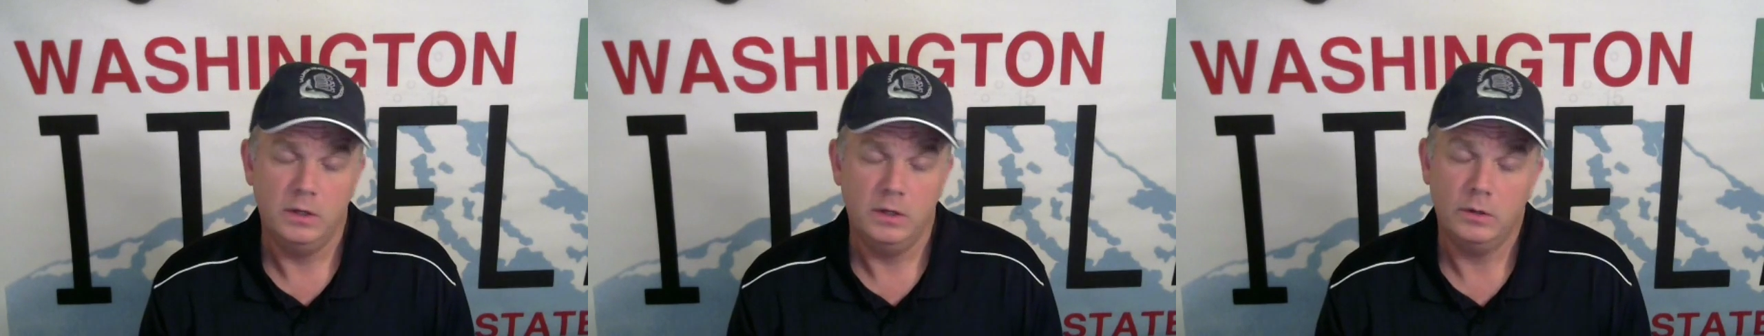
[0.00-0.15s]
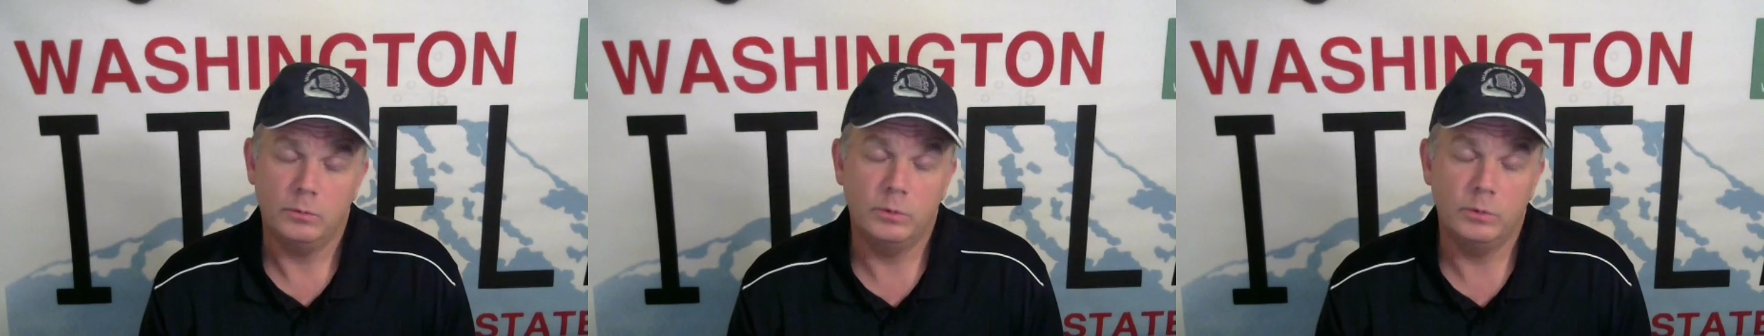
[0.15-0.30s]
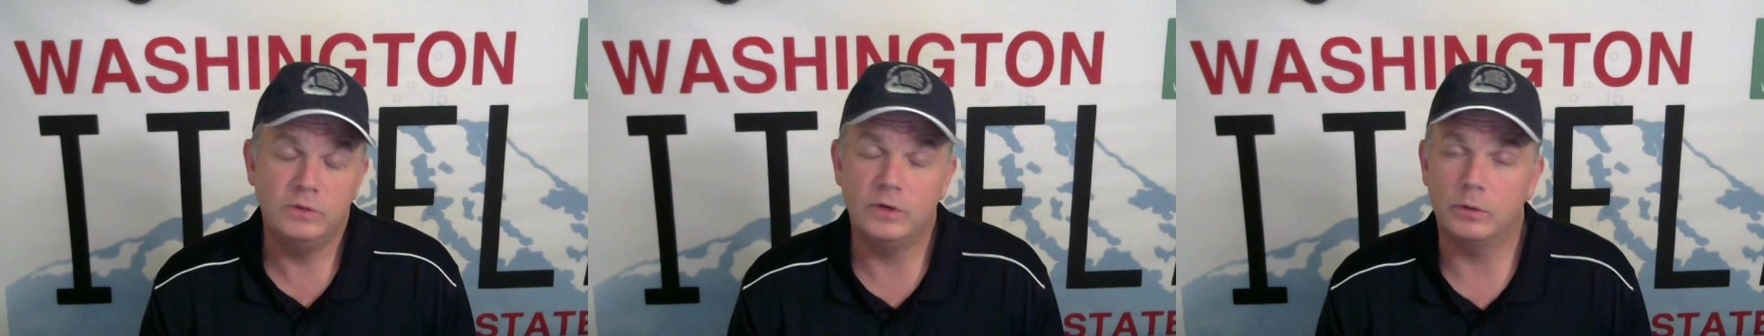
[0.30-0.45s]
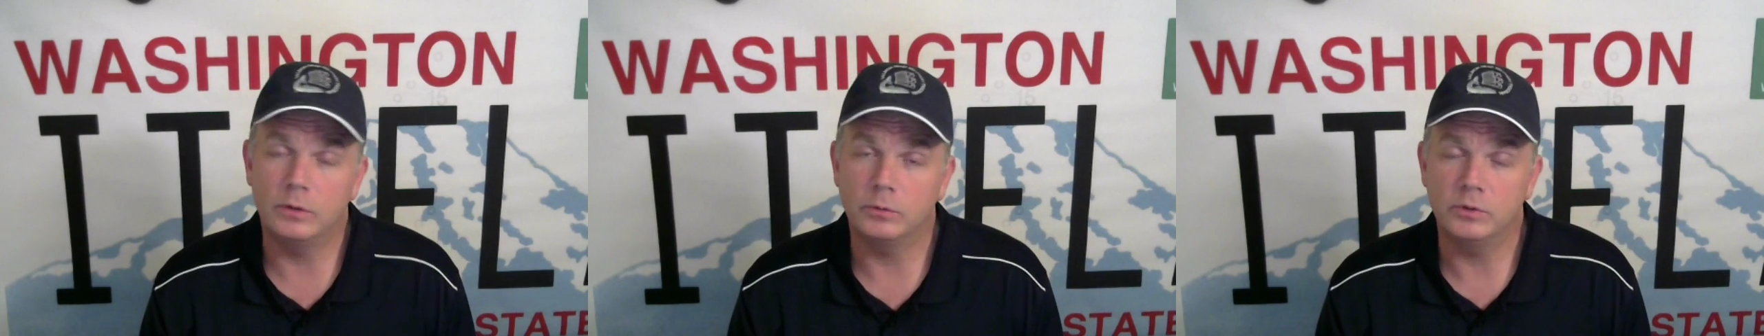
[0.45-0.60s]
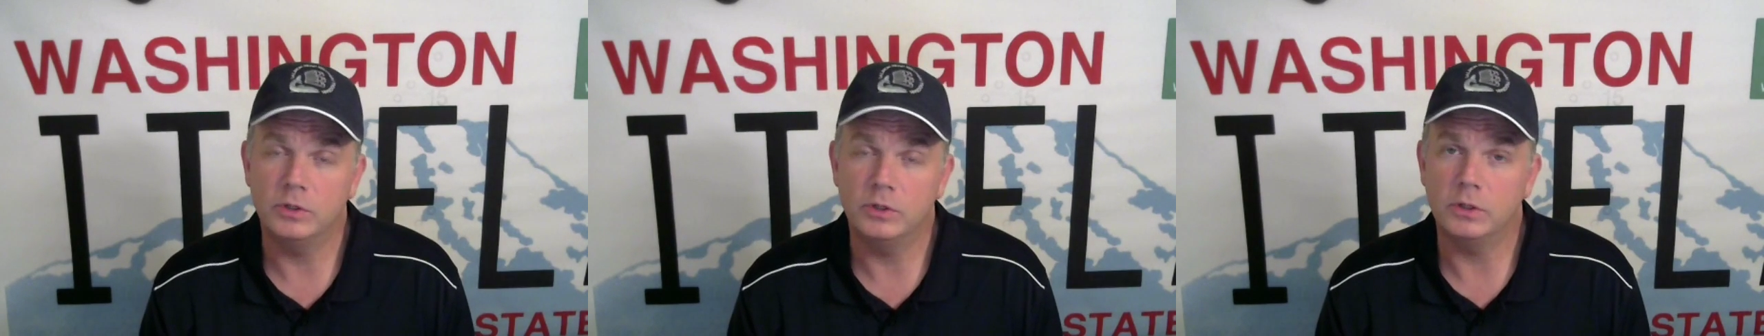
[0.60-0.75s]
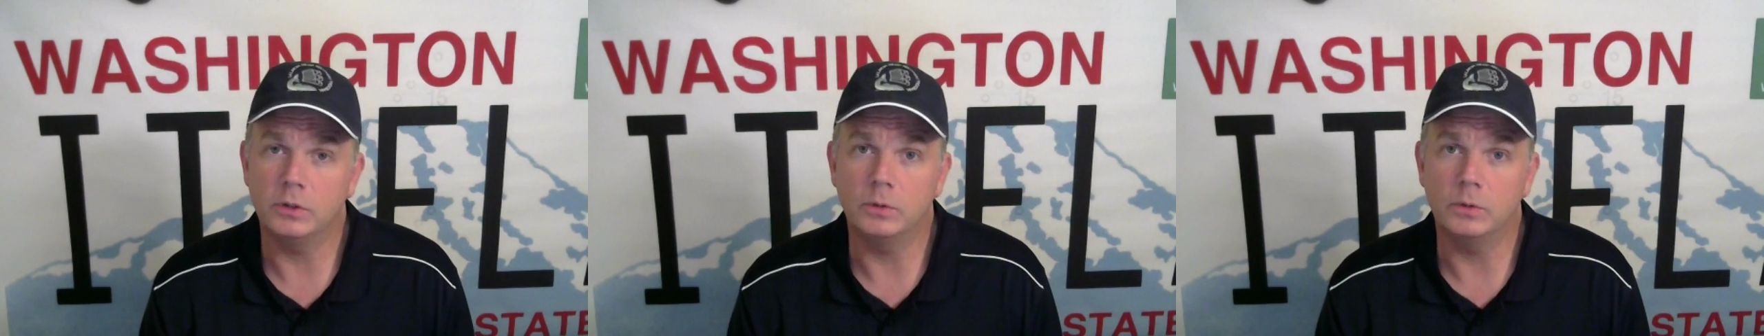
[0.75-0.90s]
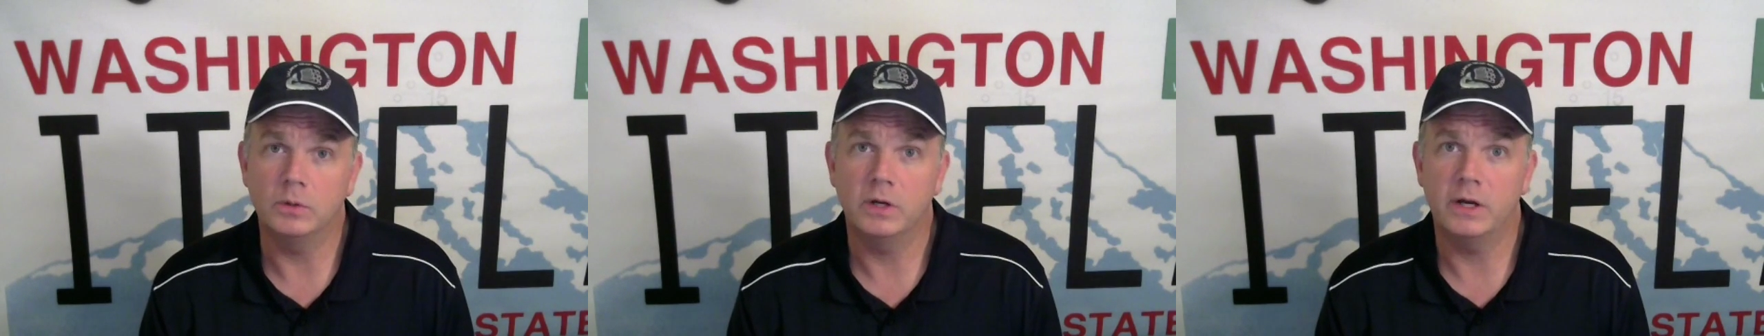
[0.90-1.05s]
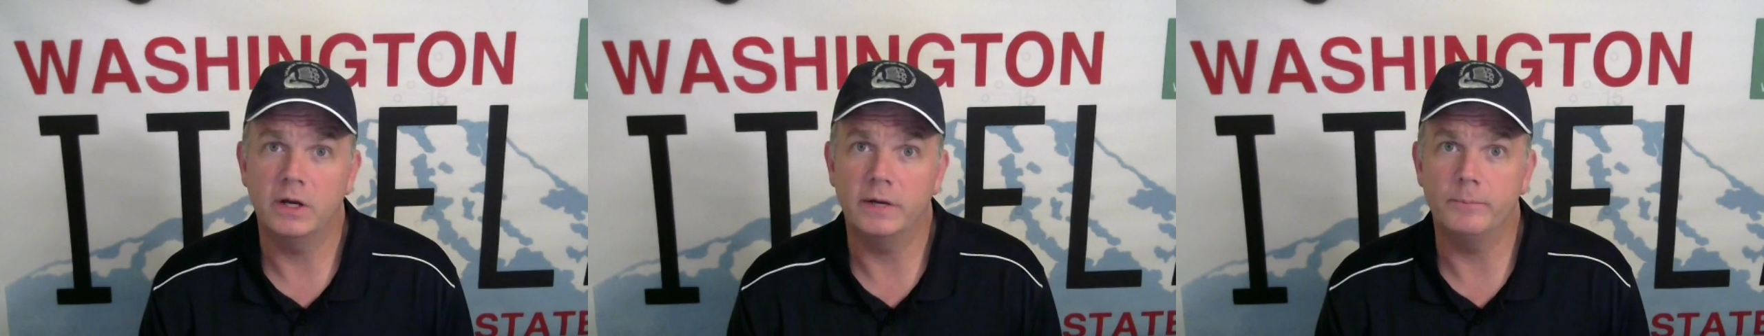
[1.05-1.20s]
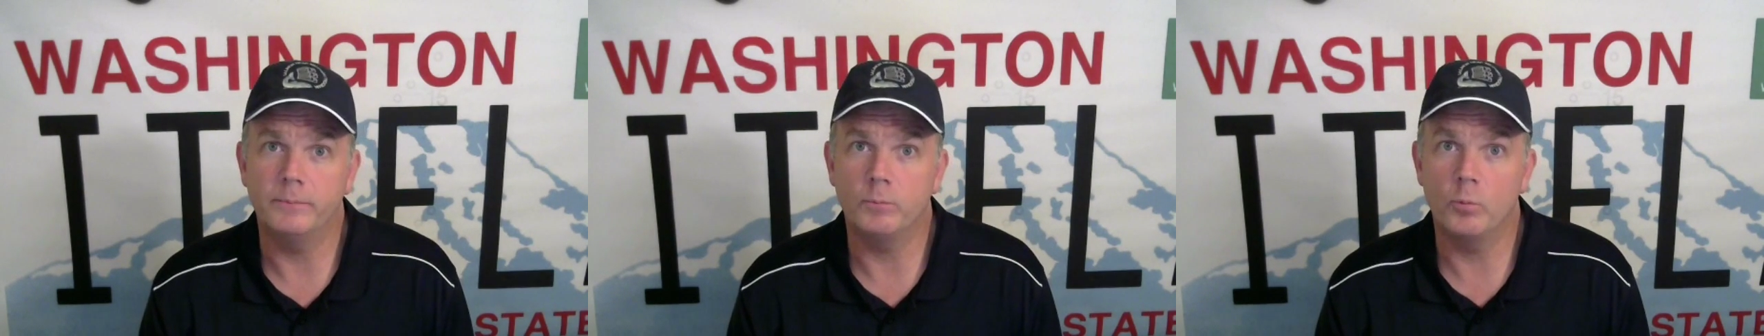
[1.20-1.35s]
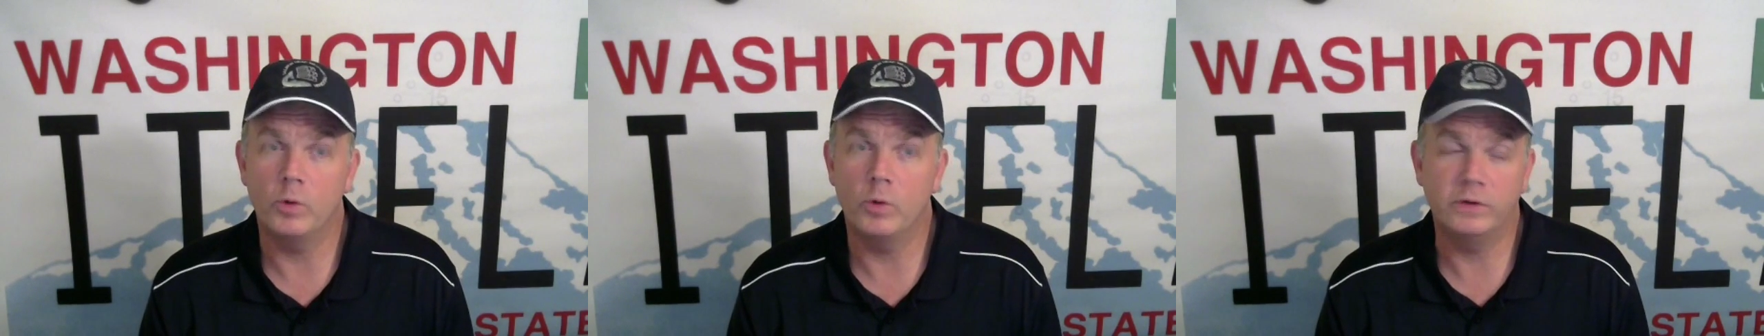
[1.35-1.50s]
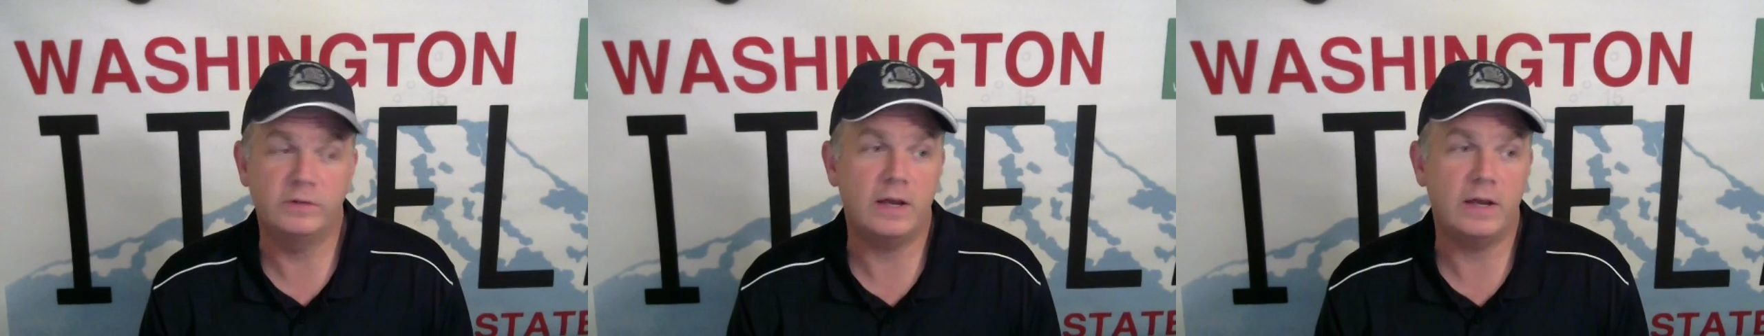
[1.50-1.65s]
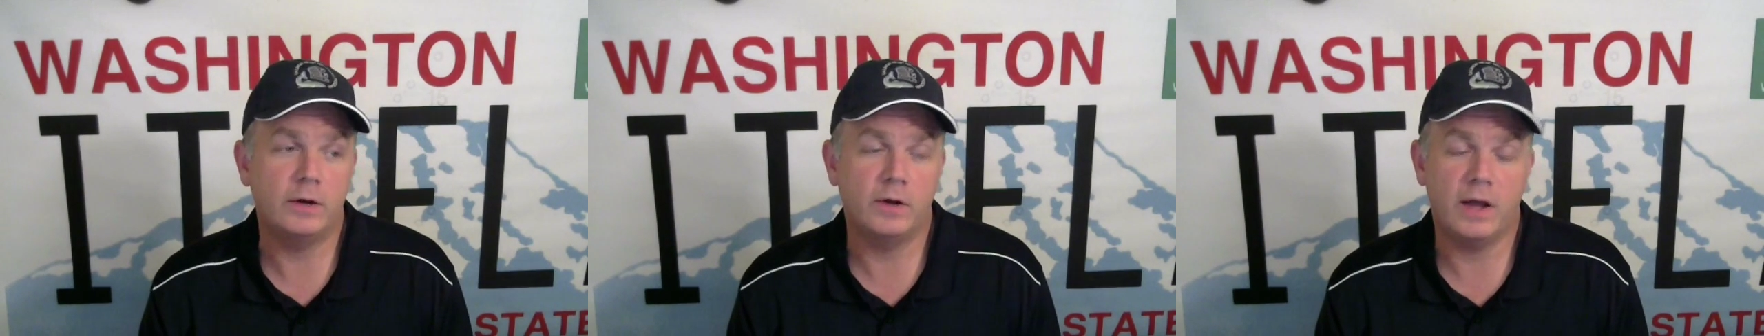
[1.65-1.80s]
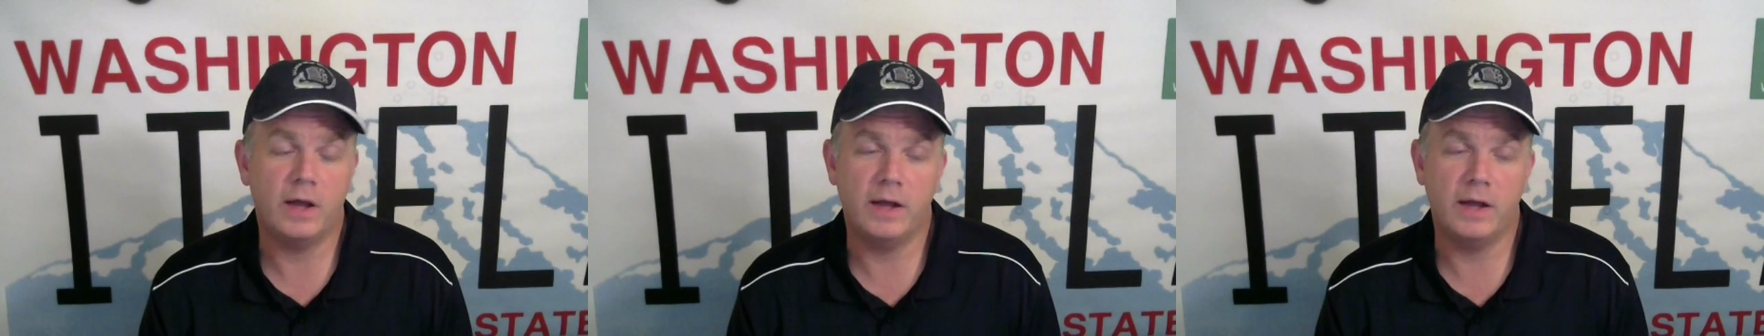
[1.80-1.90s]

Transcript: We don't know. What's out?